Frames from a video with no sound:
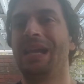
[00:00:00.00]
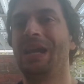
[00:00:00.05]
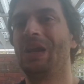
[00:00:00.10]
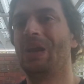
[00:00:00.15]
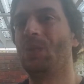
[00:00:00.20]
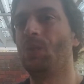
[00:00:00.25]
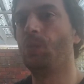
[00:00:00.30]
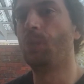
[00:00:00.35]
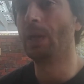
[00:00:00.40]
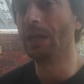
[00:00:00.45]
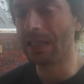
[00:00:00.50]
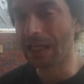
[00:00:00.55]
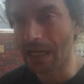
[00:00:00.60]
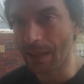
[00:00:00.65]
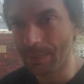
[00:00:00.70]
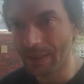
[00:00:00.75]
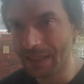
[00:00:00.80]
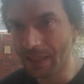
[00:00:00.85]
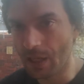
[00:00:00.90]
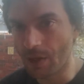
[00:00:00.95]
will I
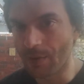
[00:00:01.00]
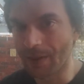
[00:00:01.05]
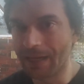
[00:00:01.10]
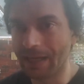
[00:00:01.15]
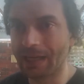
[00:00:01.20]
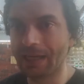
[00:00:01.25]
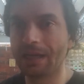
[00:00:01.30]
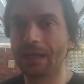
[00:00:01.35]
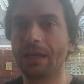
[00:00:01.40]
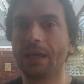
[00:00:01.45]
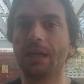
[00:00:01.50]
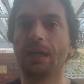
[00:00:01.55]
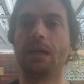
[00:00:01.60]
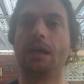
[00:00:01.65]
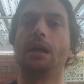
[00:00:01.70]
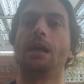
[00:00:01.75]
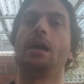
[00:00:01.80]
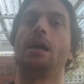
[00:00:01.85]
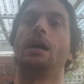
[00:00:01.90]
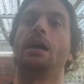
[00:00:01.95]
be going?
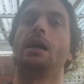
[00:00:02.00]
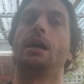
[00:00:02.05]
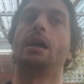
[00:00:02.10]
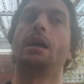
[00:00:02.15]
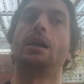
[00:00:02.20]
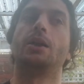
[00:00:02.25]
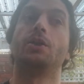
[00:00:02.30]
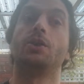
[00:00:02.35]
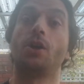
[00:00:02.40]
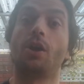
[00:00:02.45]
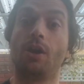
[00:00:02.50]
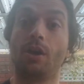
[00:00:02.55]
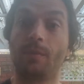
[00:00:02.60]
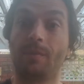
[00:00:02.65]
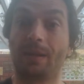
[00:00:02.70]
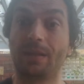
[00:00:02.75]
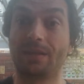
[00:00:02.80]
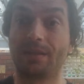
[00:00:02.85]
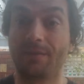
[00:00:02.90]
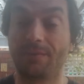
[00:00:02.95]
No,
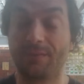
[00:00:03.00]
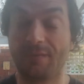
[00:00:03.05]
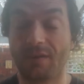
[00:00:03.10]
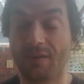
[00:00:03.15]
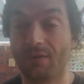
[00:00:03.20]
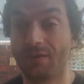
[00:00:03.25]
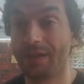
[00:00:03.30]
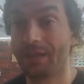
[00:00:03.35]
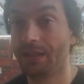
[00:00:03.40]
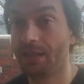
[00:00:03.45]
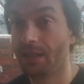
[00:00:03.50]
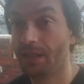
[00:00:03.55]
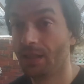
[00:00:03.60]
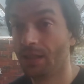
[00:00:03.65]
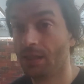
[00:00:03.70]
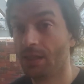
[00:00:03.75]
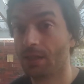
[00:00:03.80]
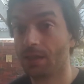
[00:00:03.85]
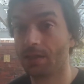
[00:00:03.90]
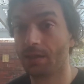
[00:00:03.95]
because I've already
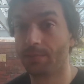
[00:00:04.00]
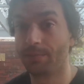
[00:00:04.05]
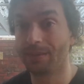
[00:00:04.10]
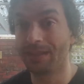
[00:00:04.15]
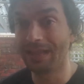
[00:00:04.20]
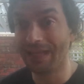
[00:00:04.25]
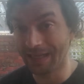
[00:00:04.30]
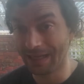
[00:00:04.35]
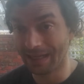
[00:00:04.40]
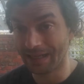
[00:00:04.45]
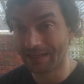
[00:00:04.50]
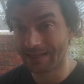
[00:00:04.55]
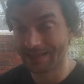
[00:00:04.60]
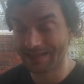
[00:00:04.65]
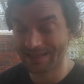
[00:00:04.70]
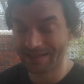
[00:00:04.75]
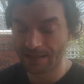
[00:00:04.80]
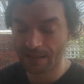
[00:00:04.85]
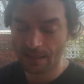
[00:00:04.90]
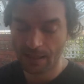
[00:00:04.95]
got
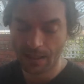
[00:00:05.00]
plans.